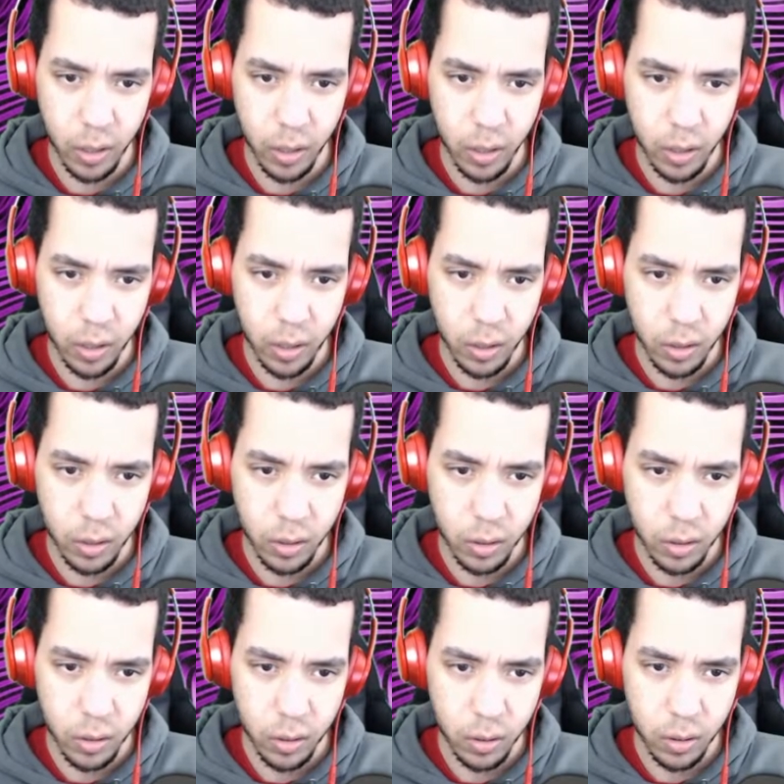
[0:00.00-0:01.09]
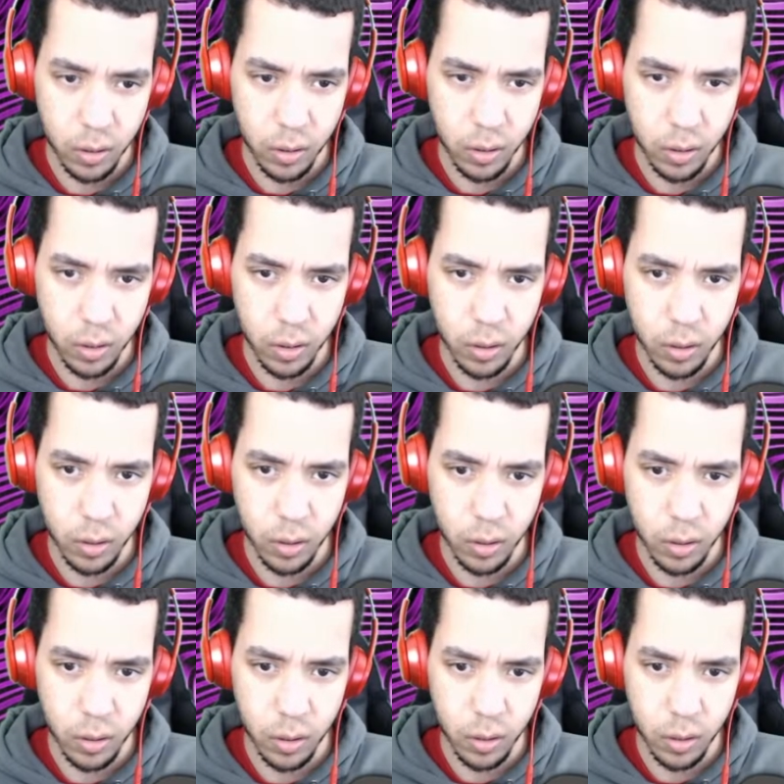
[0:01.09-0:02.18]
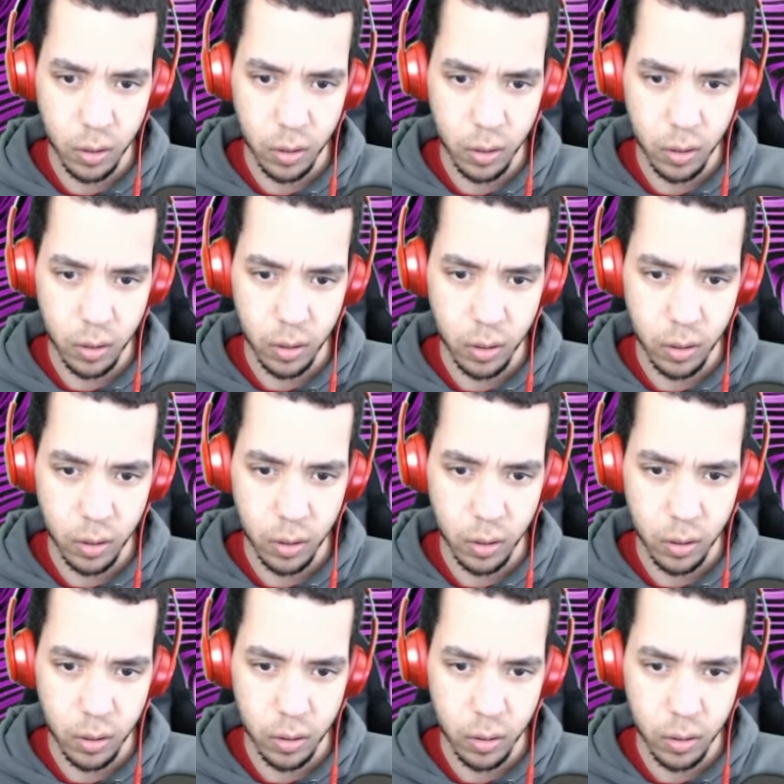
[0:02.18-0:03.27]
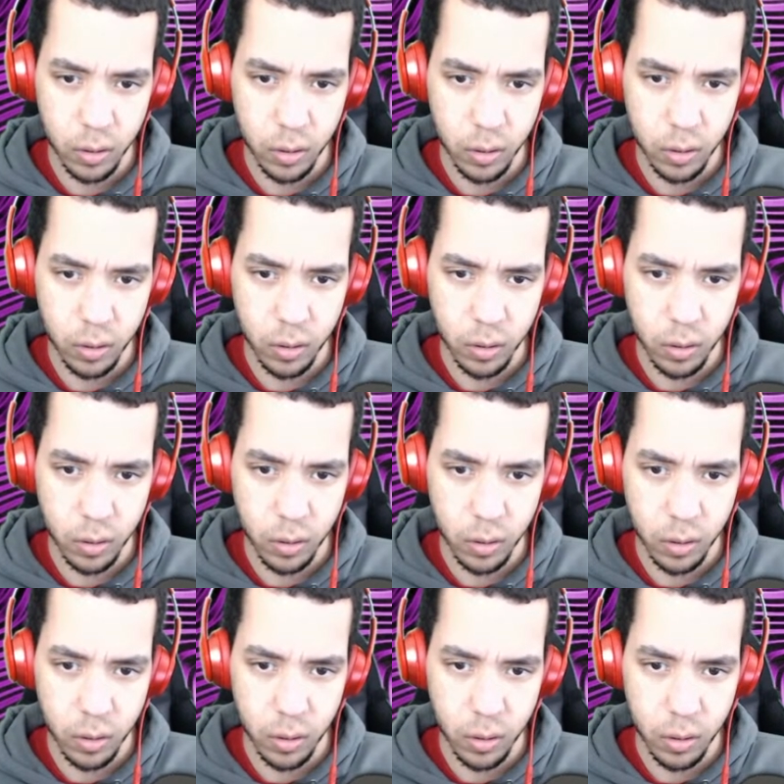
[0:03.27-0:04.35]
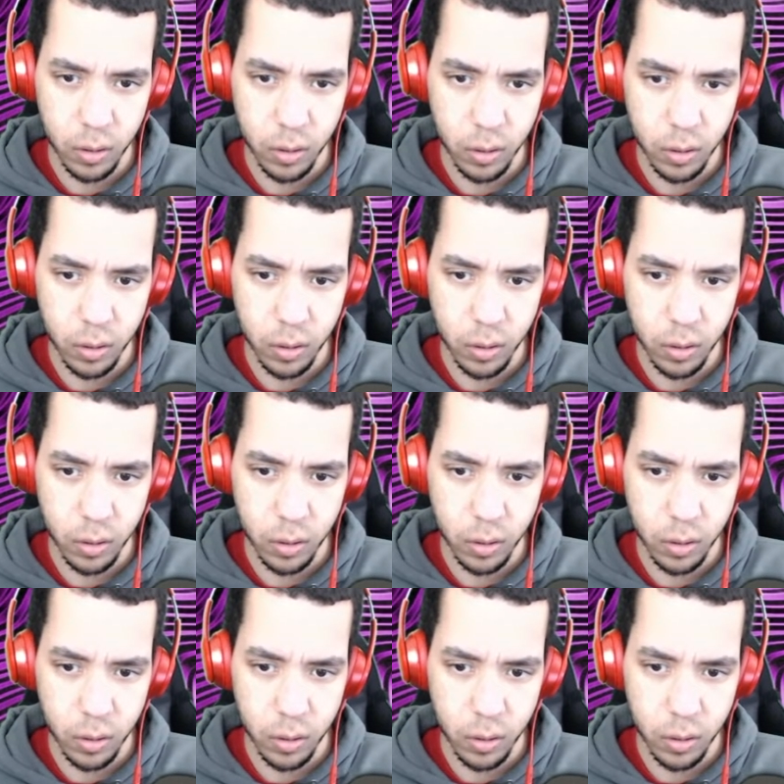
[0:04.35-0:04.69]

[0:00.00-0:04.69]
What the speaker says: [no speech]